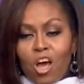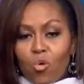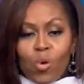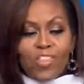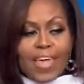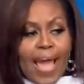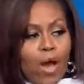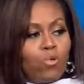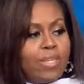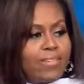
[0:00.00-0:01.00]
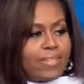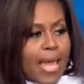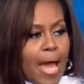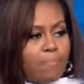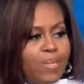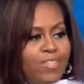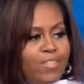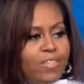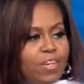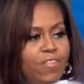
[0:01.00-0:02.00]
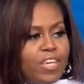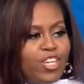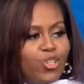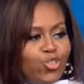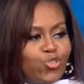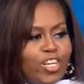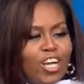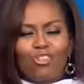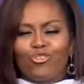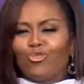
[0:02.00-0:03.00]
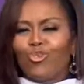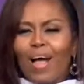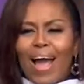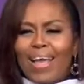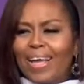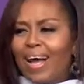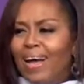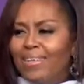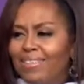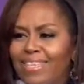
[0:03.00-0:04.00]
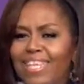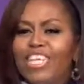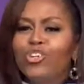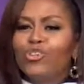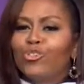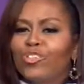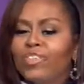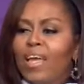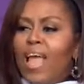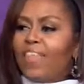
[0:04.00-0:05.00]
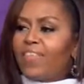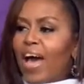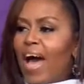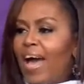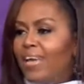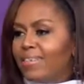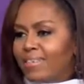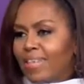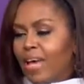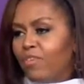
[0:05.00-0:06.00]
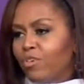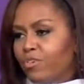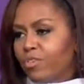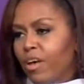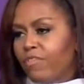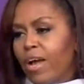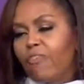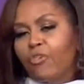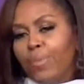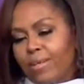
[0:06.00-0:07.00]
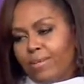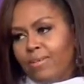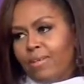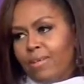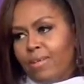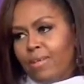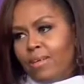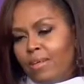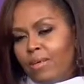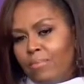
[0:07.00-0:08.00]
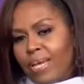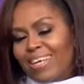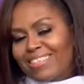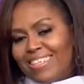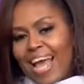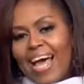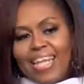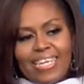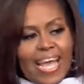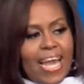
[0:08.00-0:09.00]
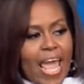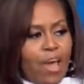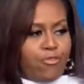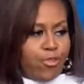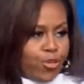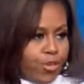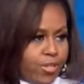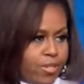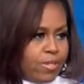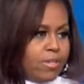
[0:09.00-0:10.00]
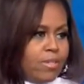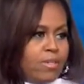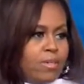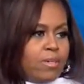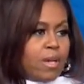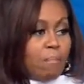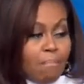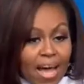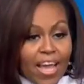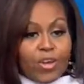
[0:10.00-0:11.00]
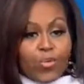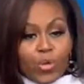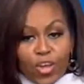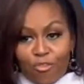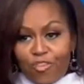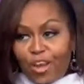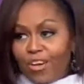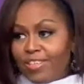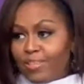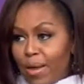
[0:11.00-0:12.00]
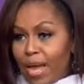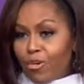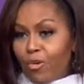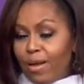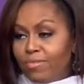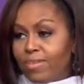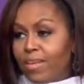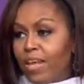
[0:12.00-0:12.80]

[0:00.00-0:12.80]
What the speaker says: with countless captains of industry, cultural icons, leaders at the highest levels of government. Because talent and effort, combined with our various backgrounds and